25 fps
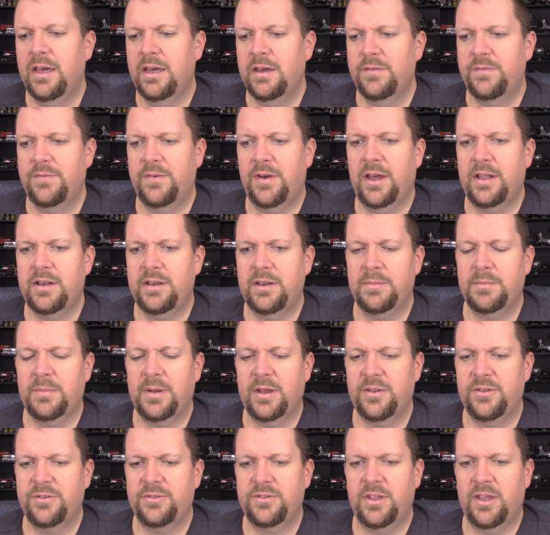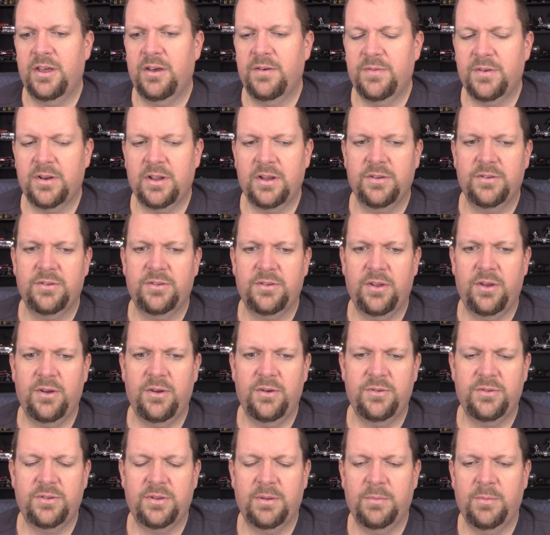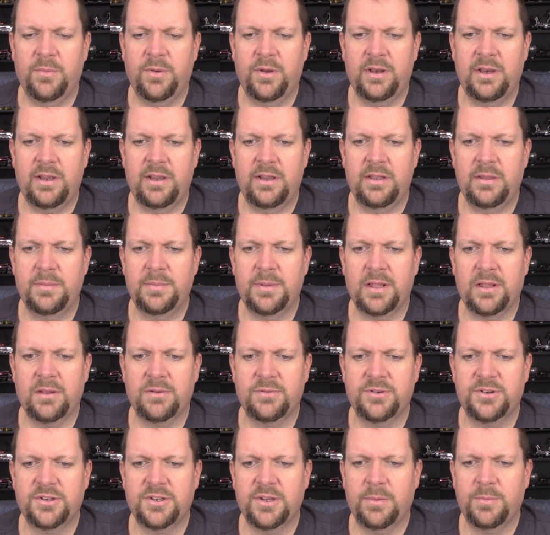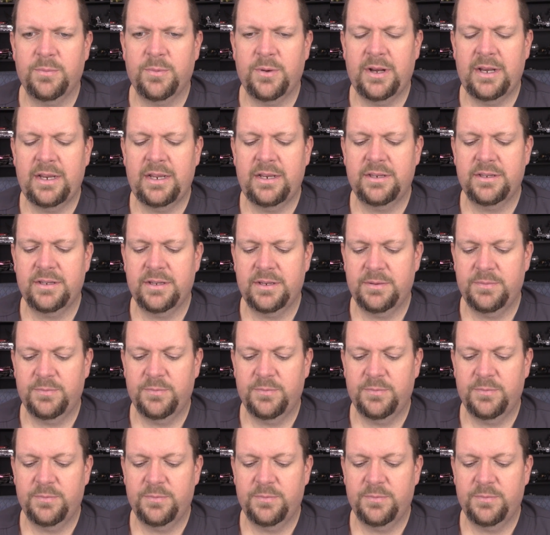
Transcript: found it myself, and also someone in email or subreddit,